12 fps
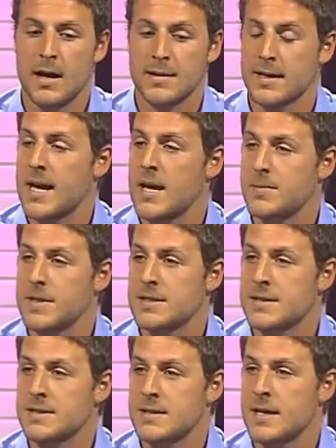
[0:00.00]
can be
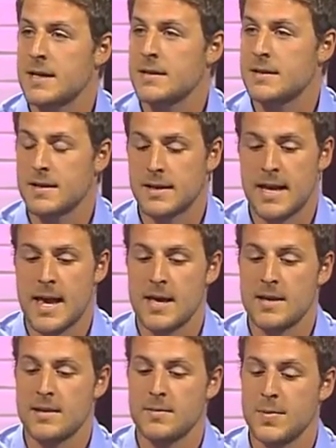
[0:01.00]
sustained, that
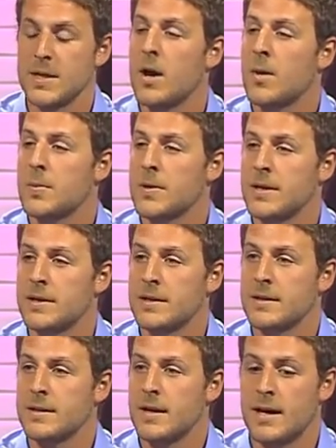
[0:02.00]
can be
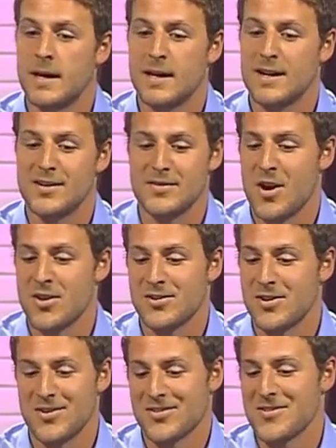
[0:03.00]
operated
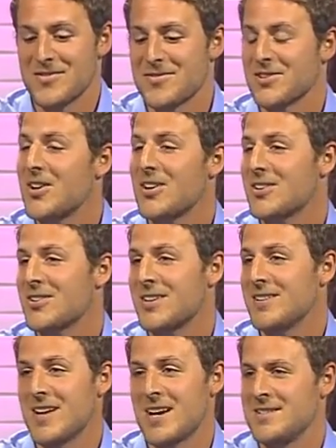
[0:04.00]
for longer
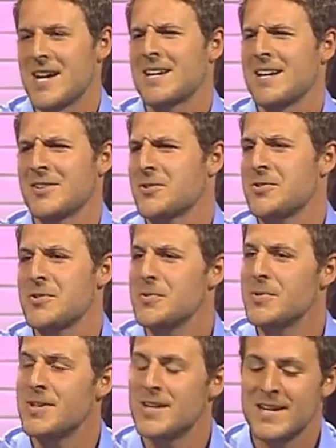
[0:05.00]
than a decade or
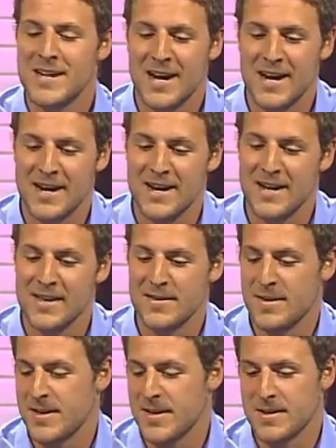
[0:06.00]
two.
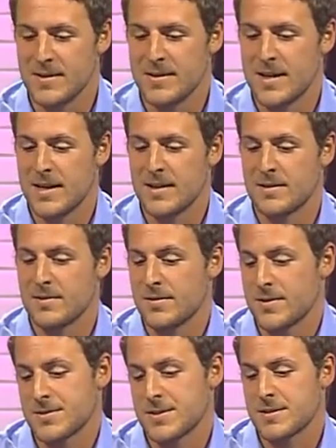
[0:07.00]

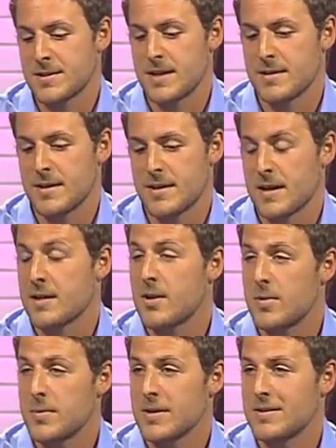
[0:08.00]
They'll sustain the
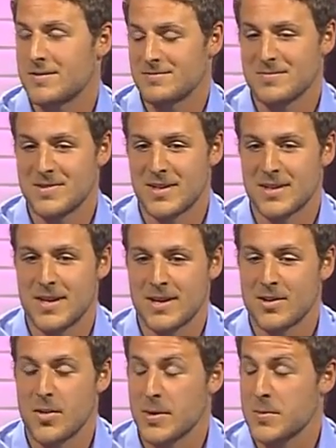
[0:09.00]

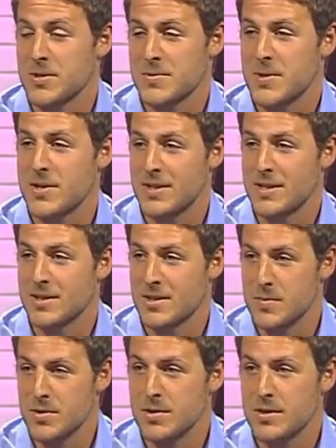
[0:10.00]
economic prosperity in the
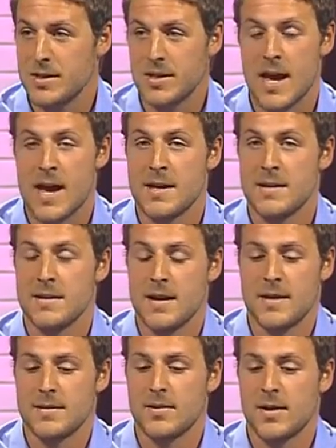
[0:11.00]
community, and
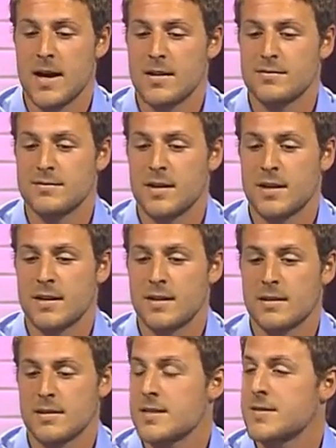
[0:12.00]
they'll have
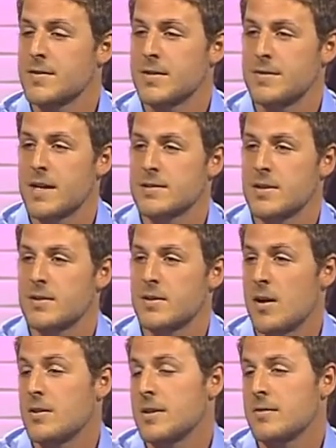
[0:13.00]
less of an effect
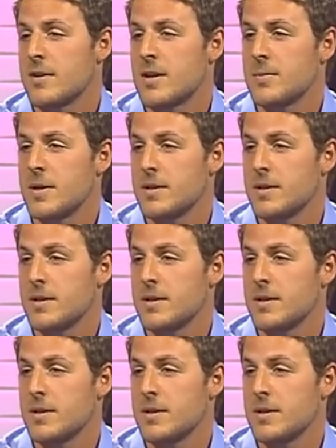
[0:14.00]
on the environment.